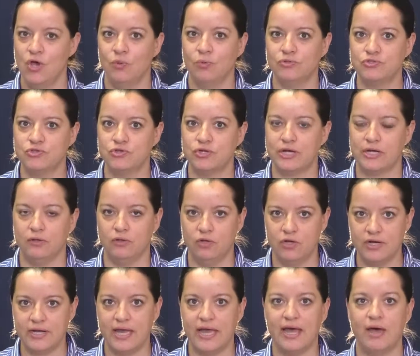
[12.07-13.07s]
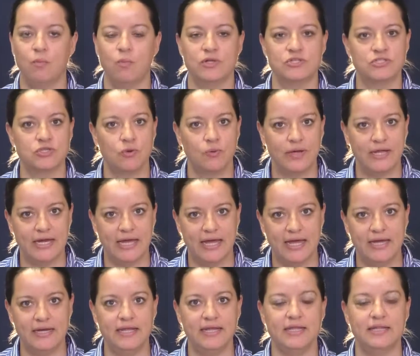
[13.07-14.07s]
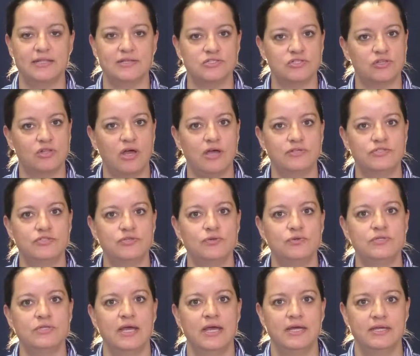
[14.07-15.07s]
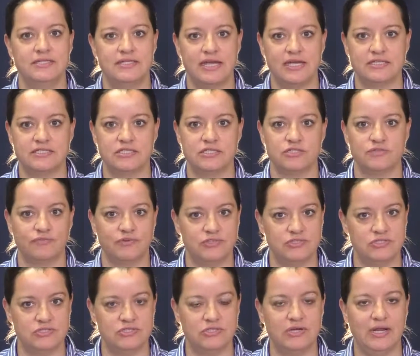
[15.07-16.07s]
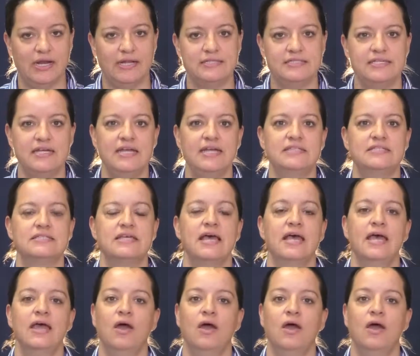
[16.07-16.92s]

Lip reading: We'll take a look at what's going on in this lawsuit, Texas versus the United States,